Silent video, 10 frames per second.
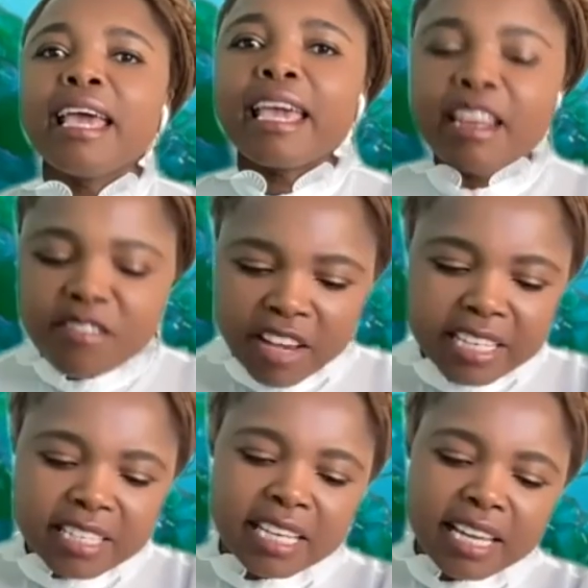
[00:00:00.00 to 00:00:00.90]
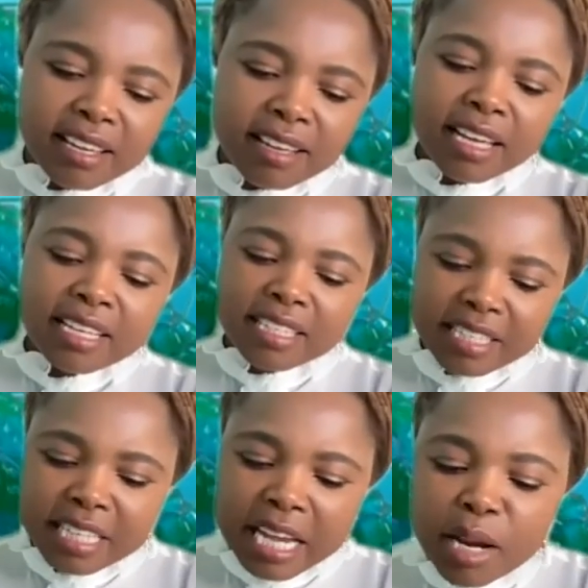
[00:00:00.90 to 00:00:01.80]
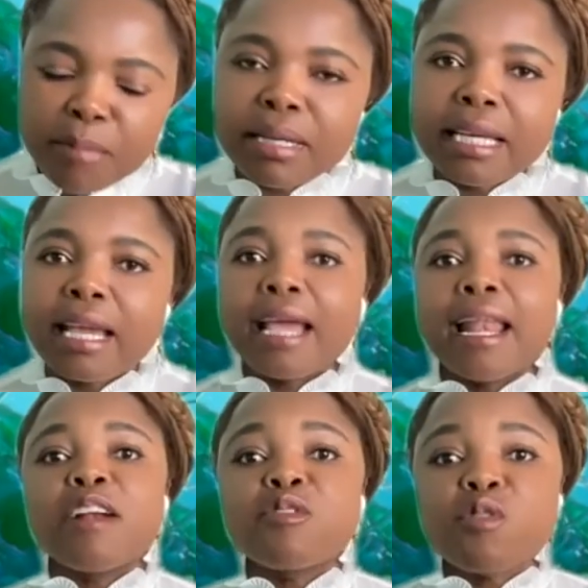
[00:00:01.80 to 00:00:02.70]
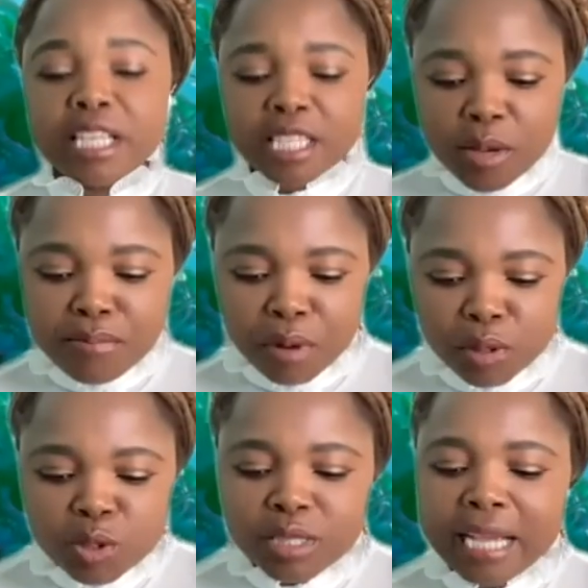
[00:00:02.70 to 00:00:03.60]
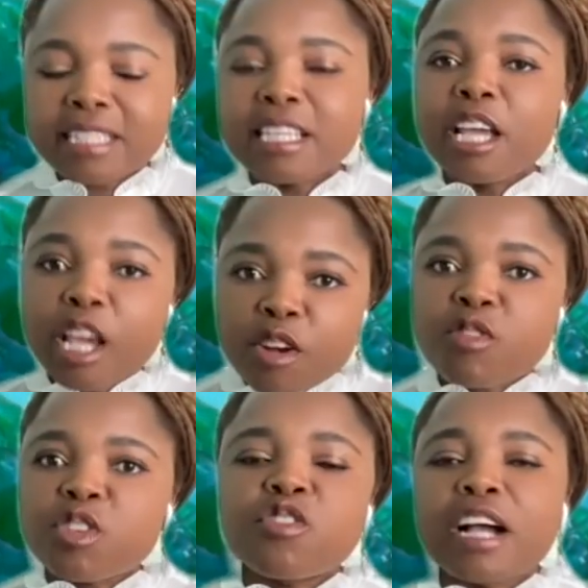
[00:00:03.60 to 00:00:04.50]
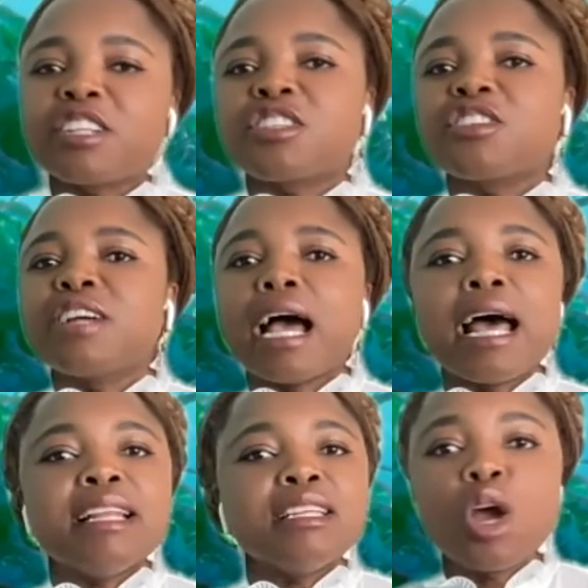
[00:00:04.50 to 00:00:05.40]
investing sustainably and addressing bottlenecks in infrastructure and